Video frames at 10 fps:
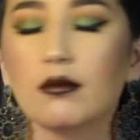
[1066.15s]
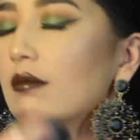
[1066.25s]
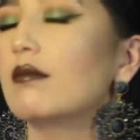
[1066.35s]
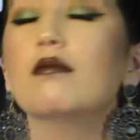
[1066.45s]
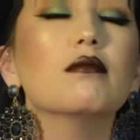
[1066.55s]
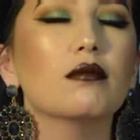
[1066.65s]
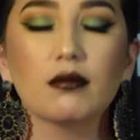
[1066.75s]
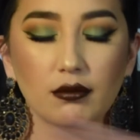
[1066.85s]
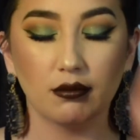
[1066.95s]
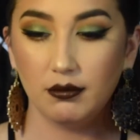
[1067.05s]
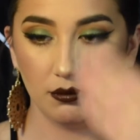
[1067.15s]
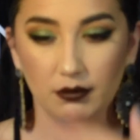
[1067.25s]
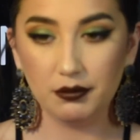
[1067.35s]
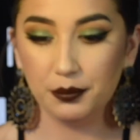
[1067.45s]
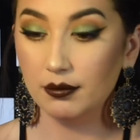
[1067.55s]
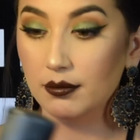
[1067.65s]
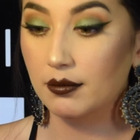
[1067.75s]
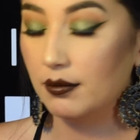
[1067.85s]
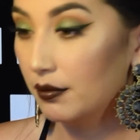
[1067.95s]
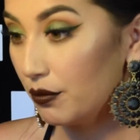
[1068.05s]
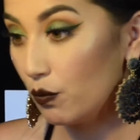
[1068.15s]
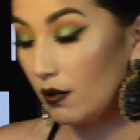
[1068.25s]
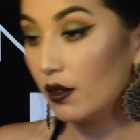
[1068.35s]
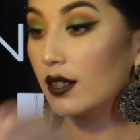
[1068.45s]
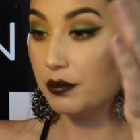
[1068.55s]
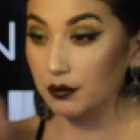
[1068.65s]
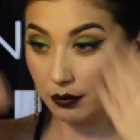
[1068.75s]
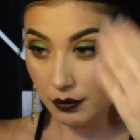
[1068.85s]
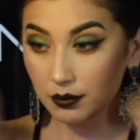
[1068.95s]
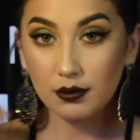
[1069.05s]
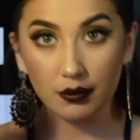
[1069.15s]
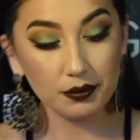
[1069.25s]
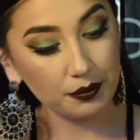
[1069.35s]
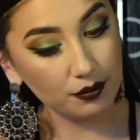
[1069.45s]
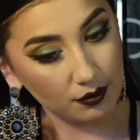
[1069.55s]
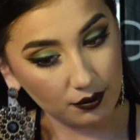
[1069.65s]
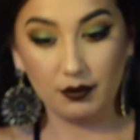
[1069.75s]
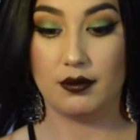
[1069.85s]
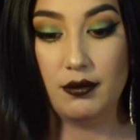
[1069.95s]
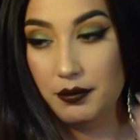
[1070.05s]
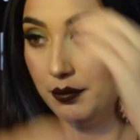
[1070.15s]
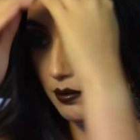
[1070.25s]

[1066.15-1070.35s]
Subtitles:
Just to set everything, make it not look so powdery.